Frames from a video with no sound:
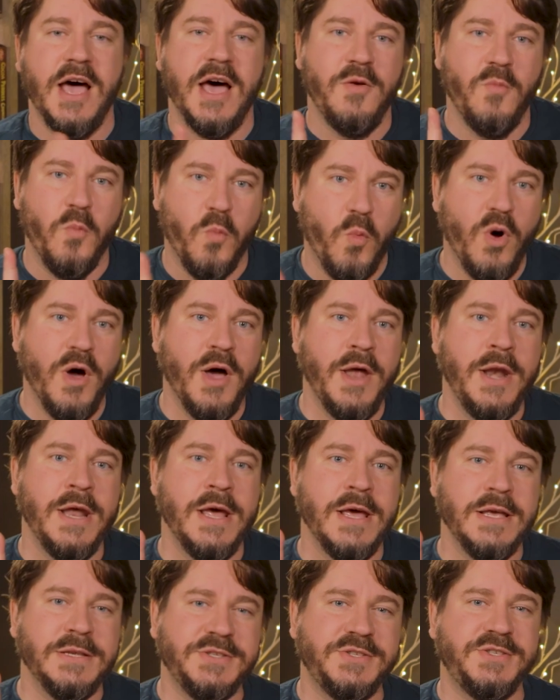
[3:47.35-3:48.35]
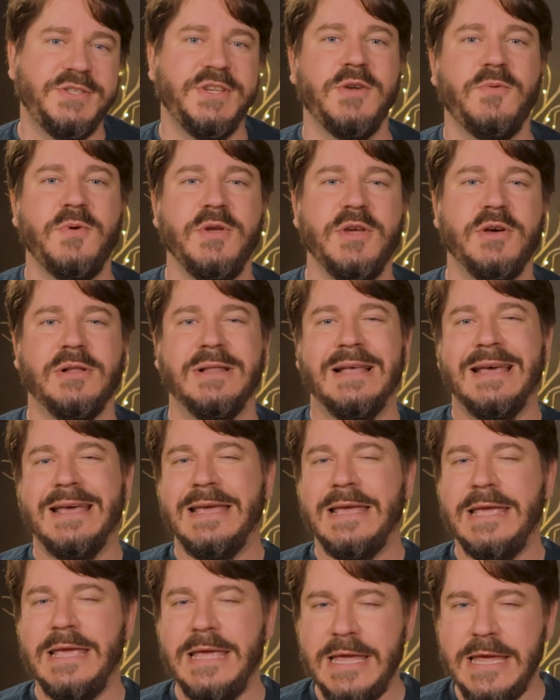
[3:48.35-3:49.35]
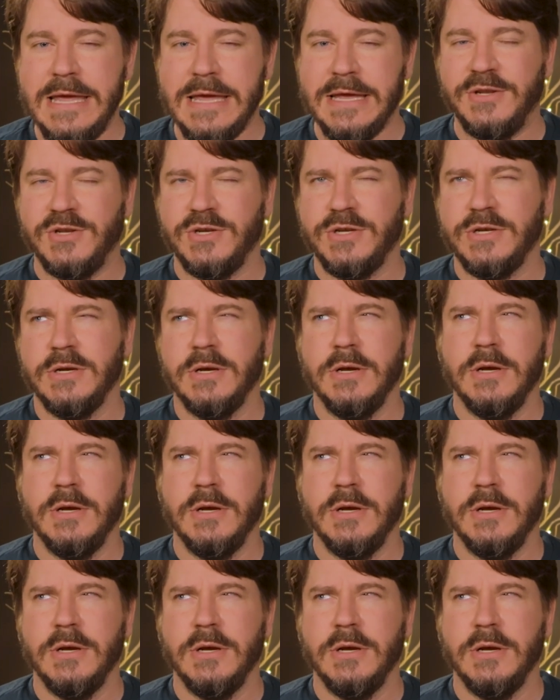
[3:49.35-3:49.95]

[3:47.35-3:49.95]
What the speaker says: on 1 cereal each.